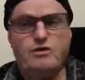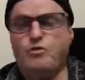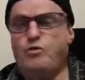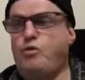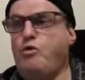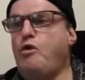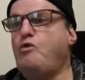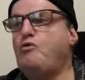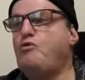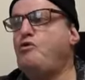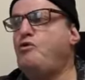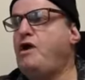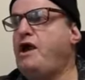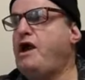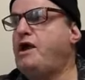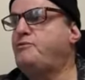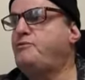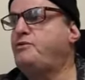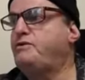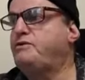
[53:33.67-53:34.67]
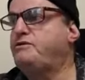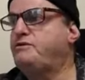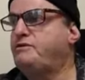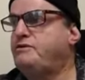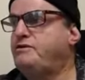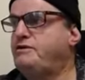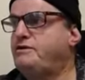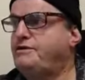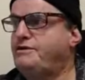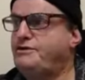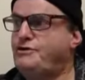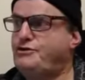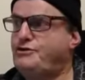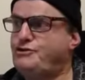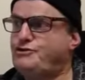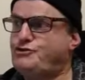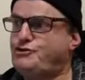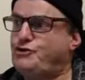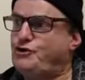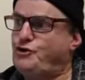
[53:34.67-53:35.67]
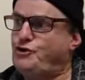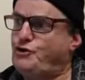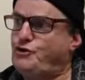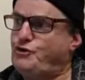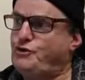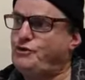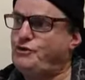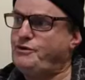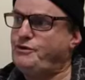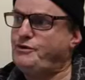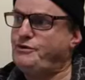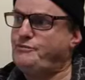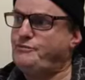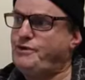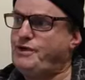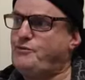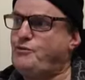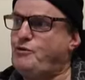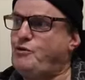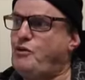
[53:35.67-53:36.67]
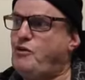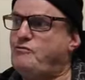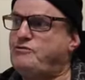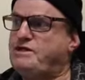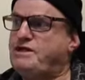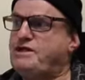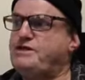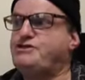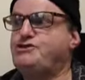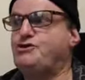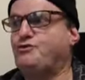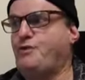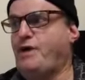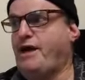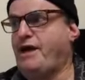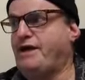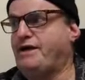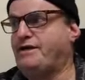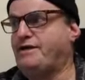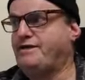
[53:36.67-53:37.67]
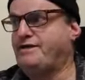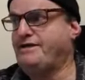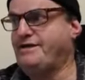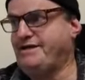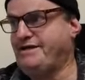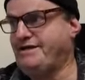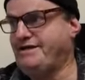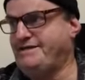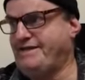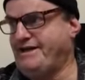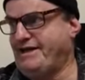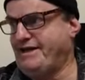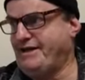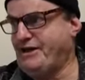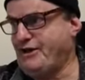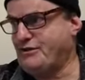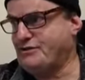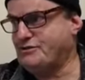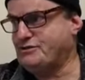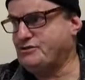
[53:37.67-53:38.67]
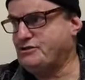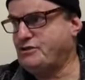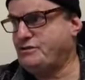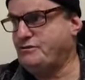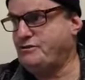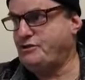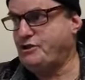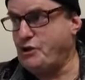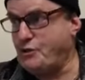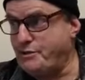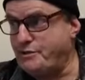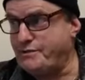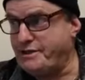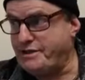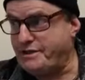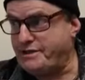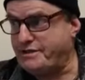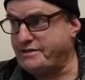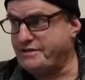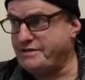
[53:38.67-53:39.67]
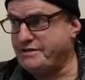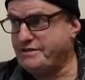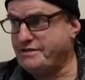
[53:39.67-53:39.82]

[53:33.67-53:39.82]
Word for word: what will happen to people of lesser rank in that house, you and me?